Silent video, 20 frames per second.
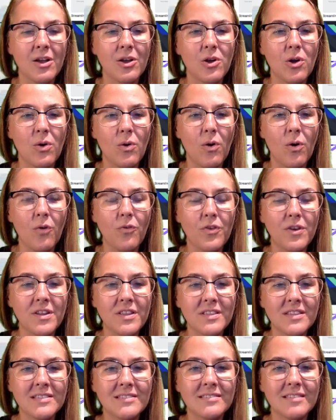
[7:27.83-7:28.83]
go over to
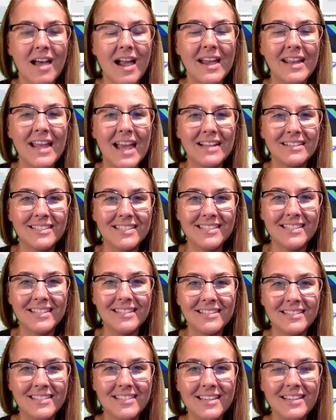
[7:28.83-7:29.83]
the slide, and
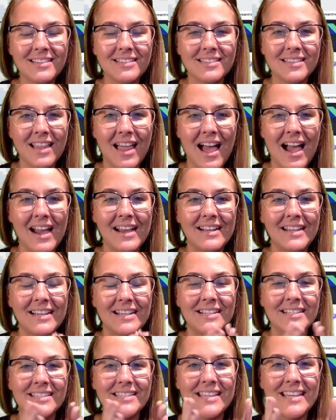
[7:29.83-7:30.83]
since this slide
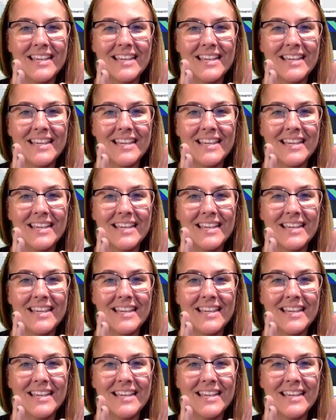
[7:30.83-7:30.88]
is